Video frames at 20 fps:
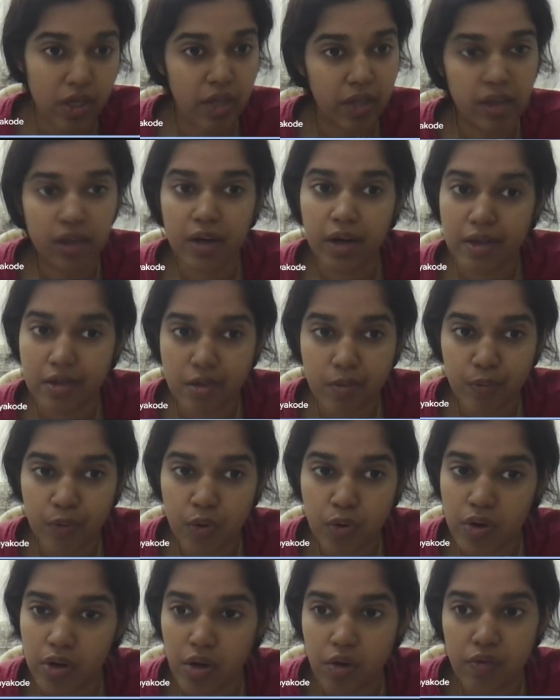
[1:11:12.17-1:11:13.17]
you take the
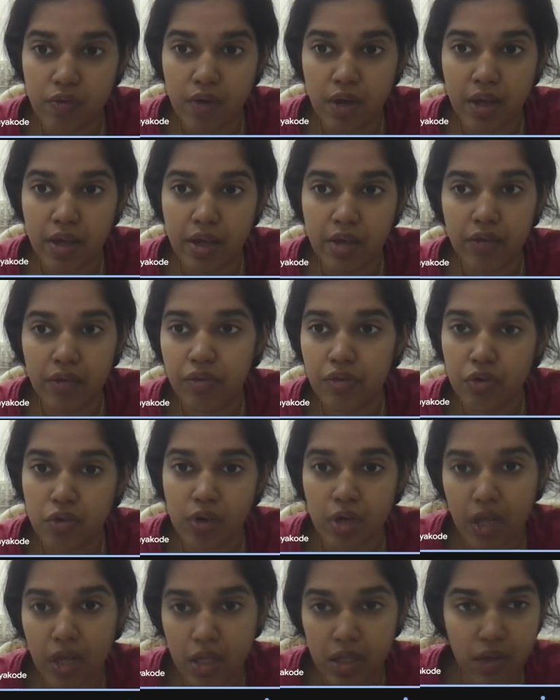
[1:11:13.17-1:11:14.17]
reciprocal of YF,
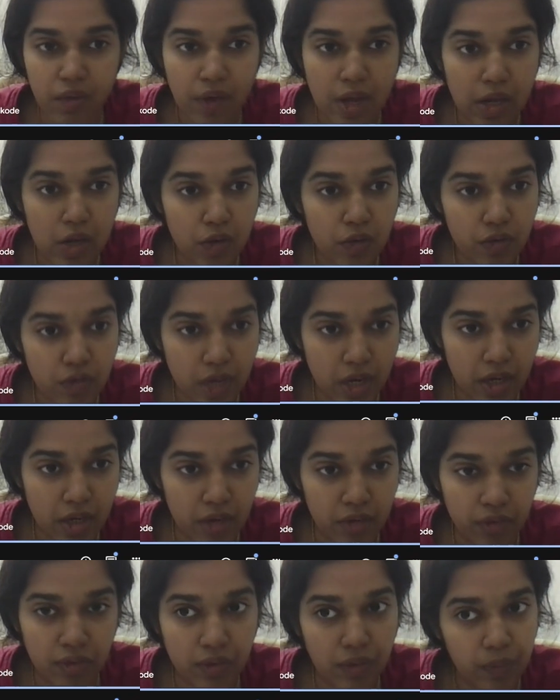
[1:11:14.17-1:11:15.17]
you will get the value of
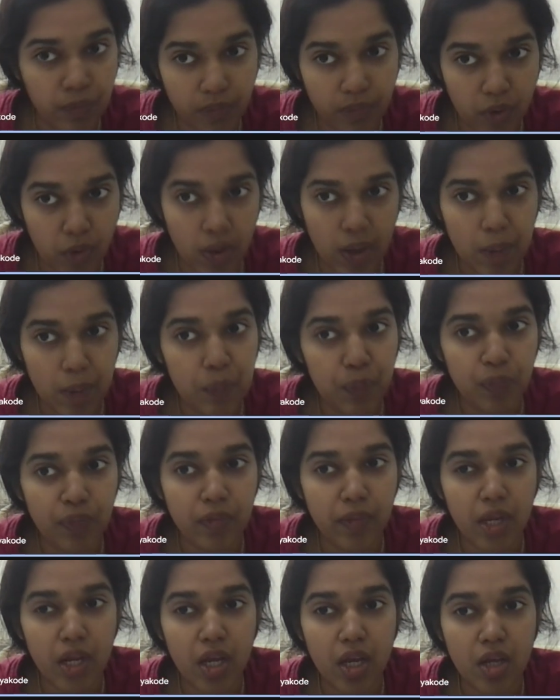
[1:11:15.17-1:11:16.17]
ZF. Okay.
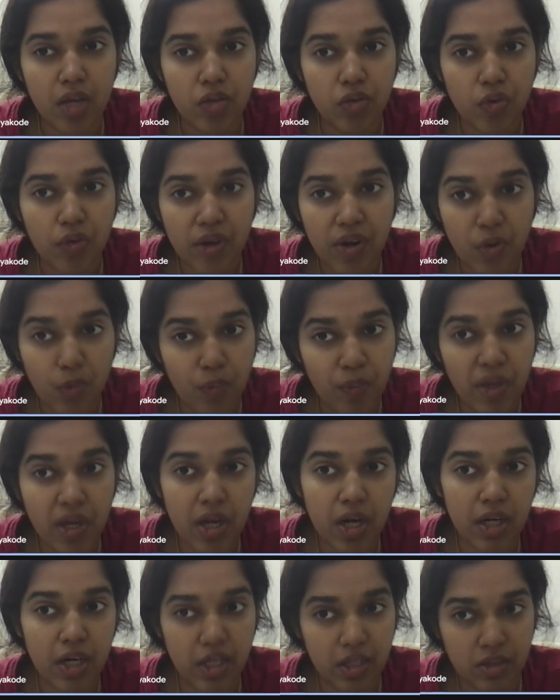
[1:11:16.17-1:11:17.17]
So when
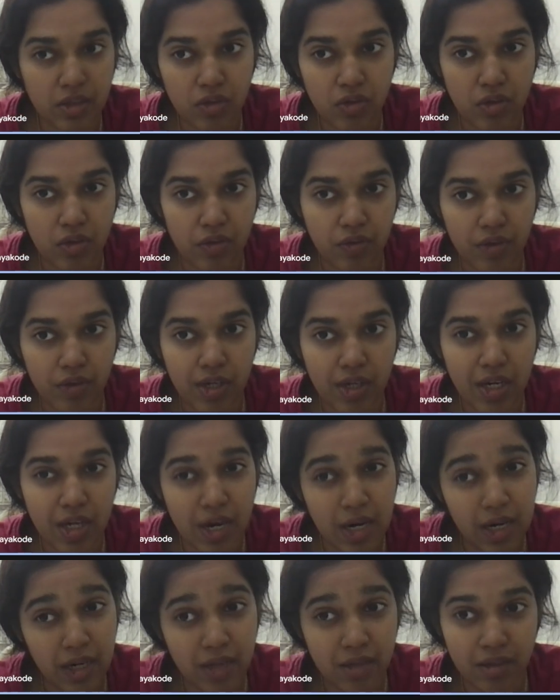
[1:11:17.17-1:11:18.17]
omega tends to
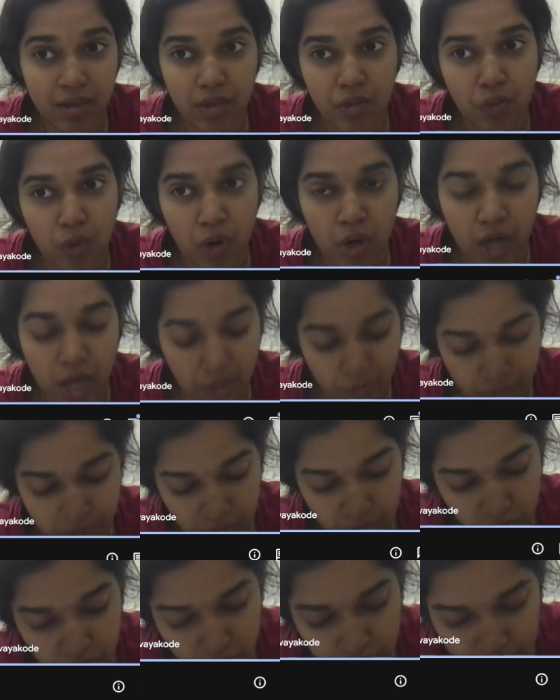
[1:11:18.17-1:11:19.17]
infinity, let us see what
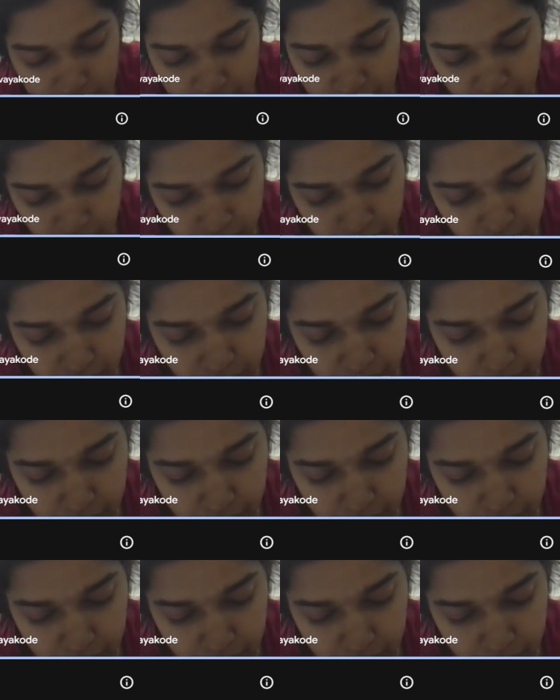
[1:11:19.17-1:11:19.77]
happens to YF.